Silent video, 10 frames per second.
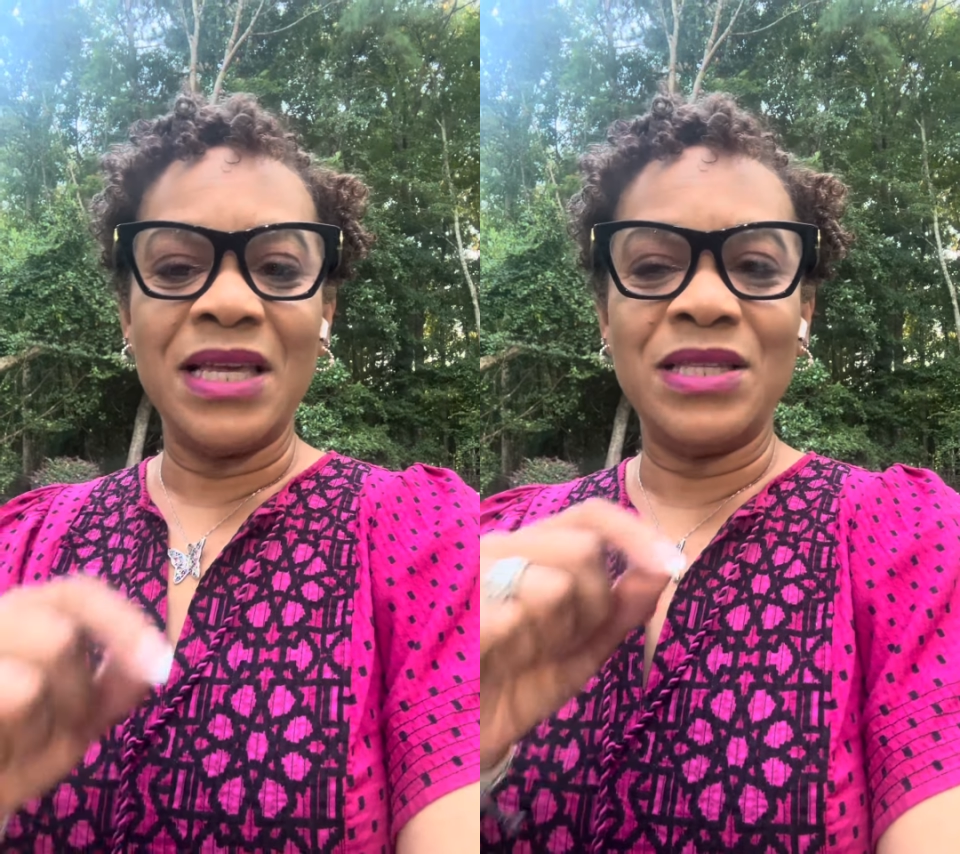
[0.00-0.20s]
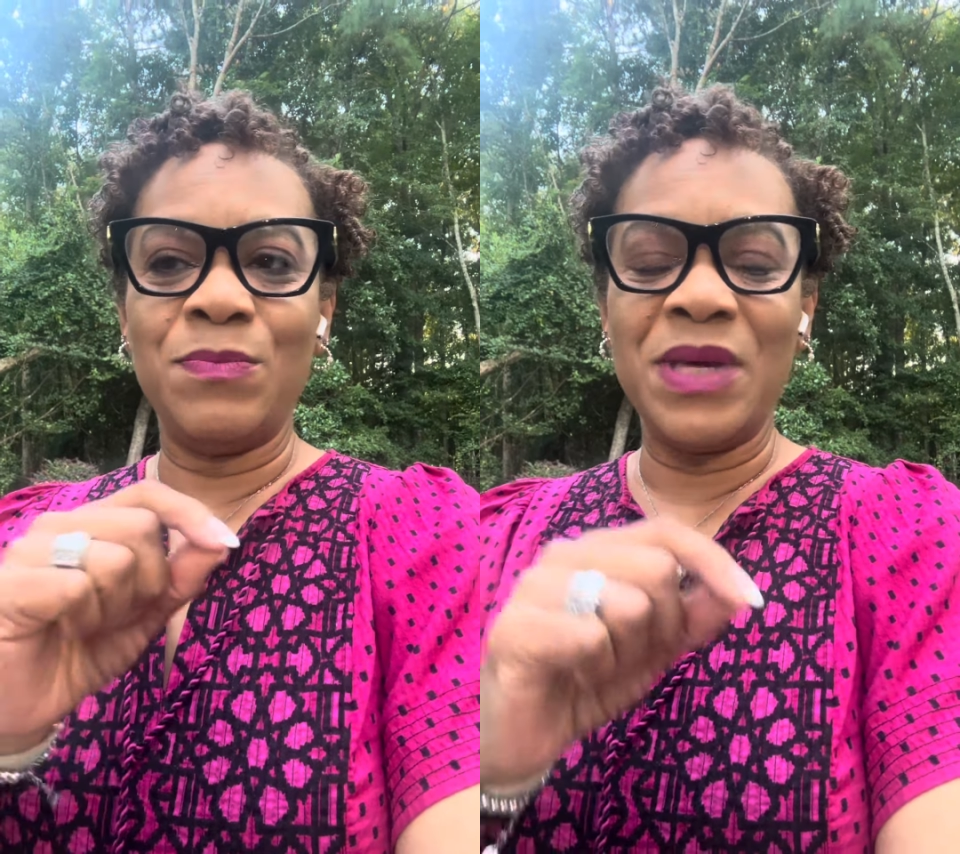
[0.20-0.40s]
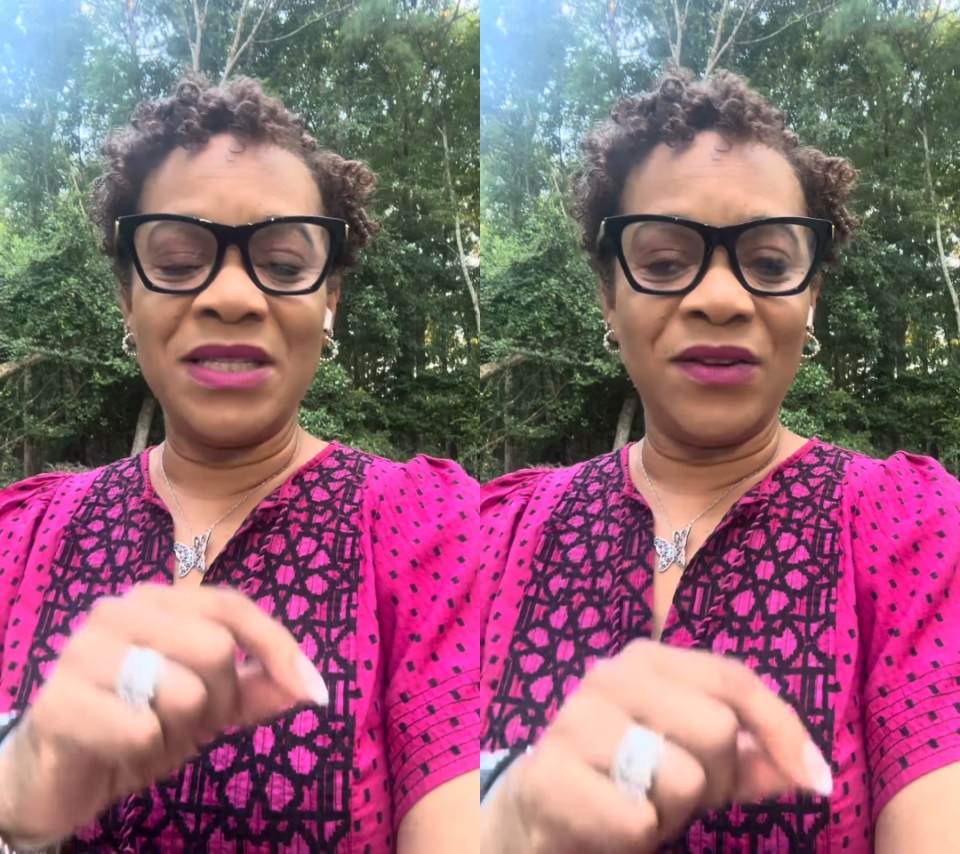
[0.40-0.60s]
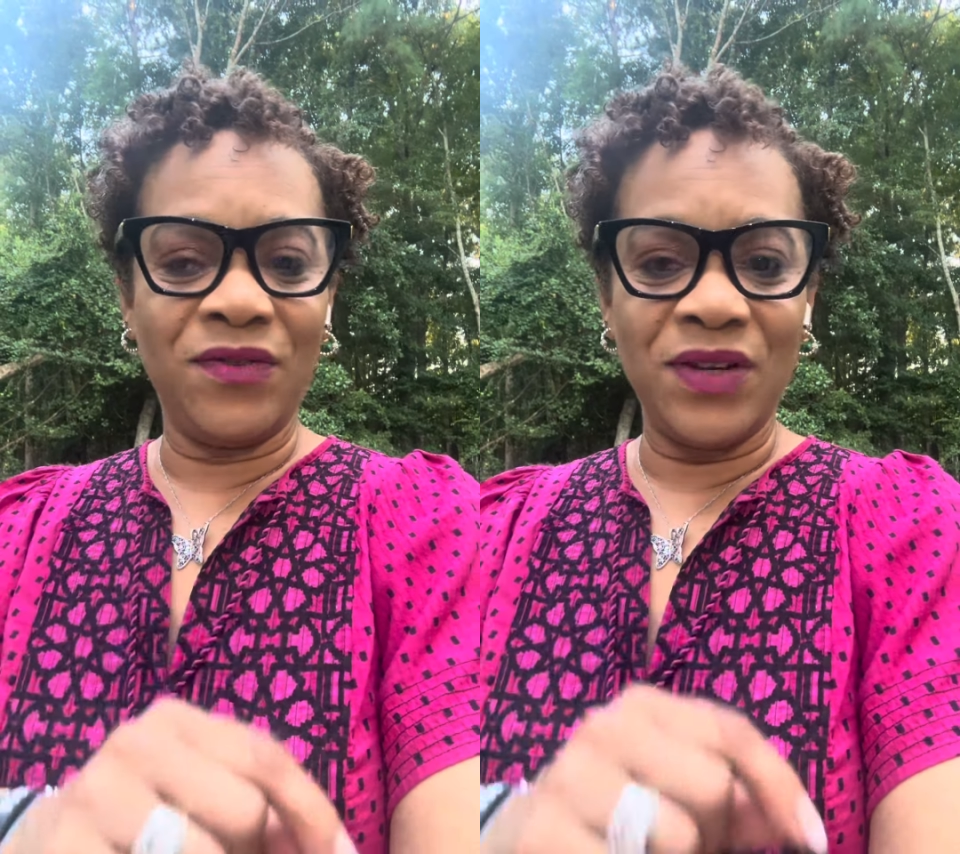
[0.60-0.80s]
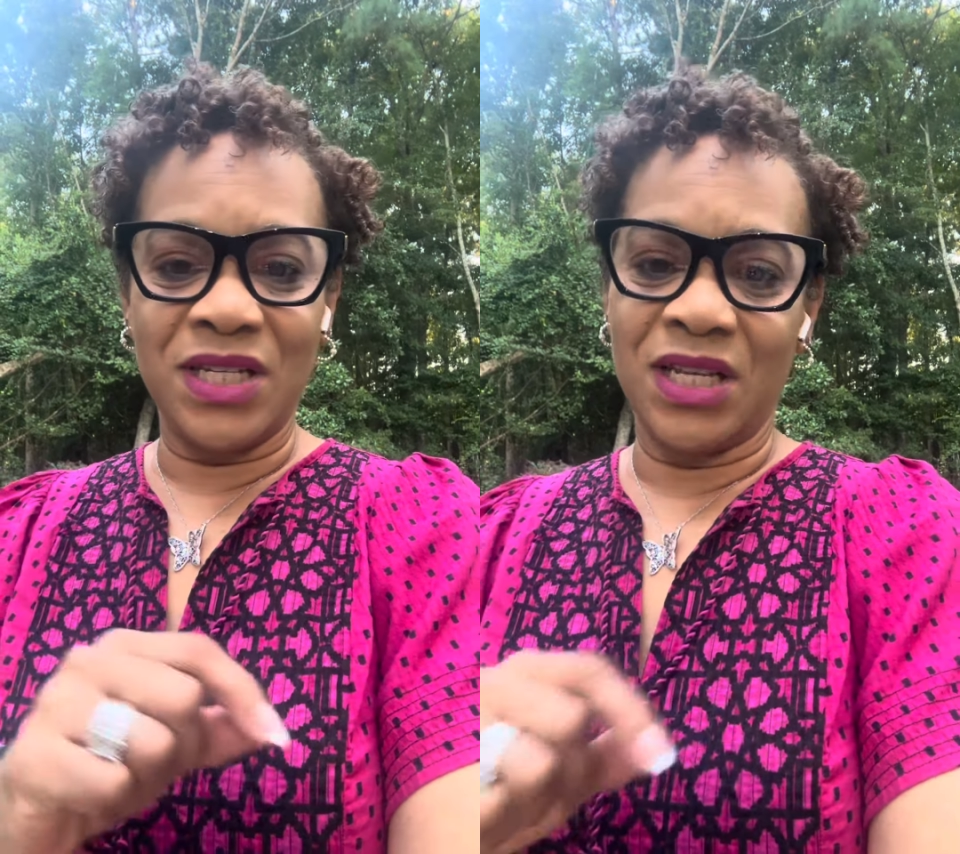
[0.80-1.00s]
to be
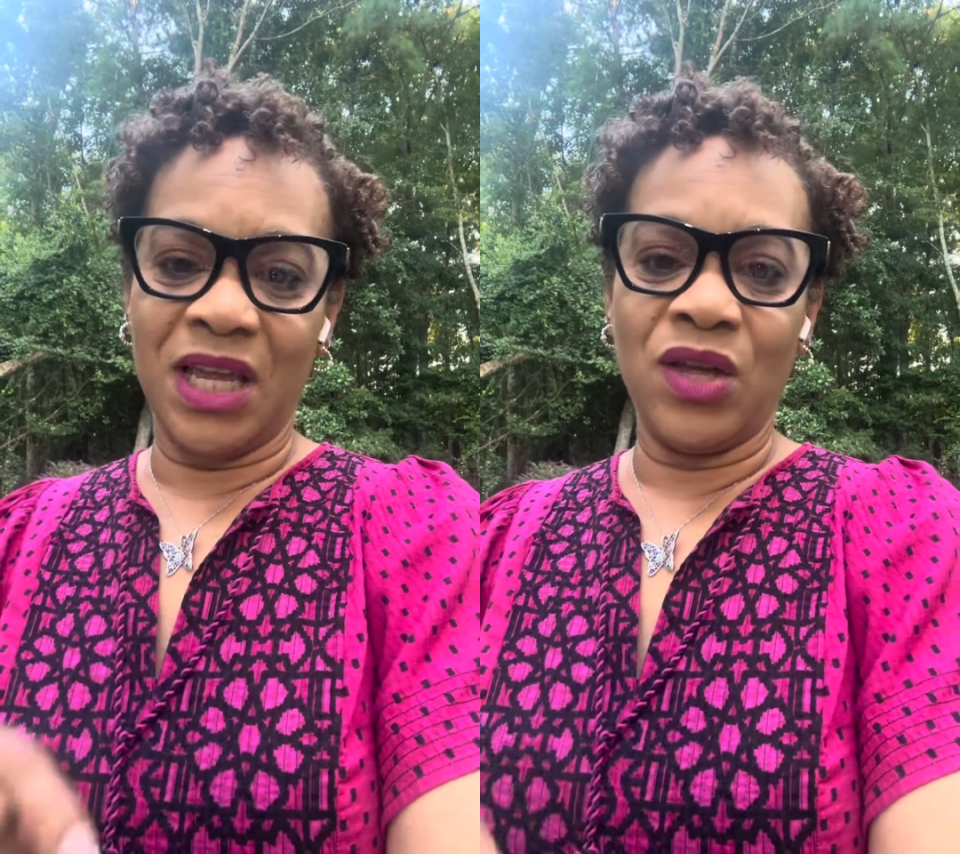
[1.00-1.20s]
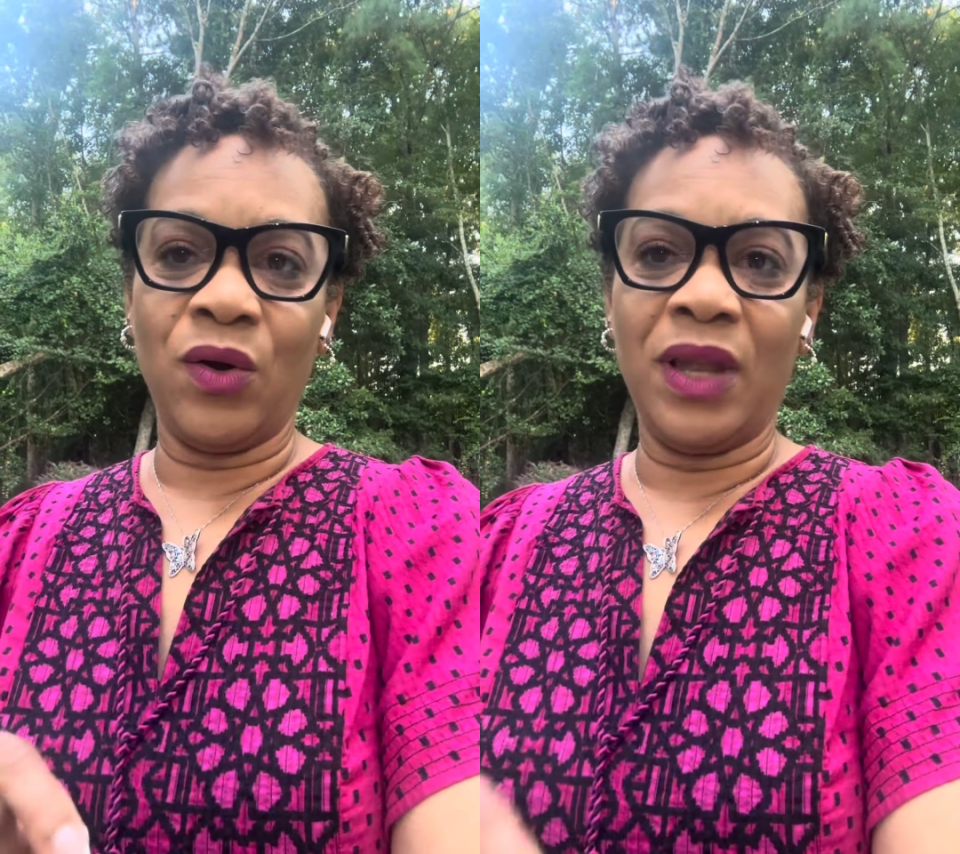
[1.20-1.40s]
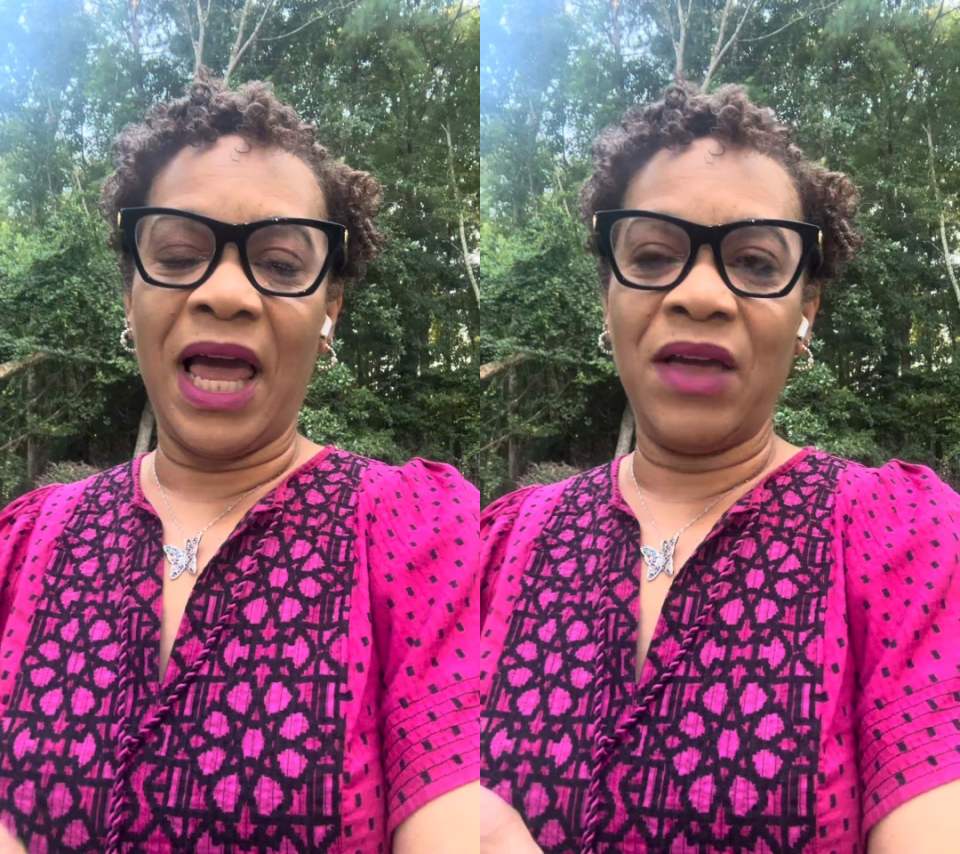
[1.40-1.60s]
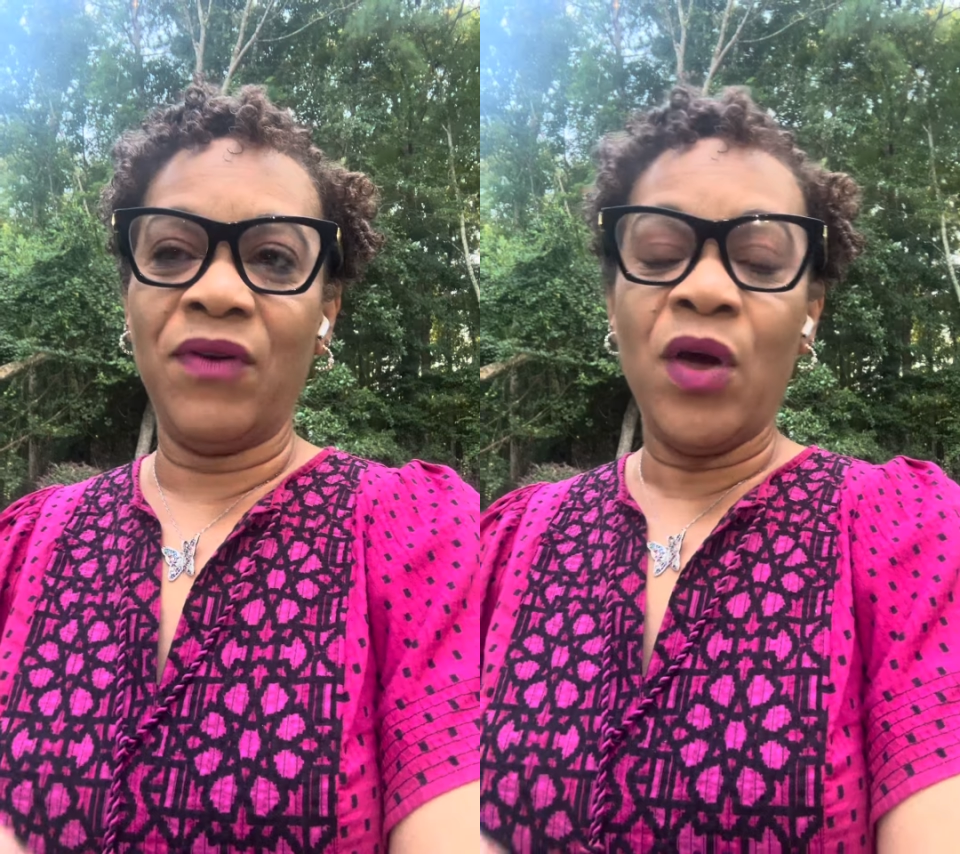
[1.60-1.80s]
sufficient in your life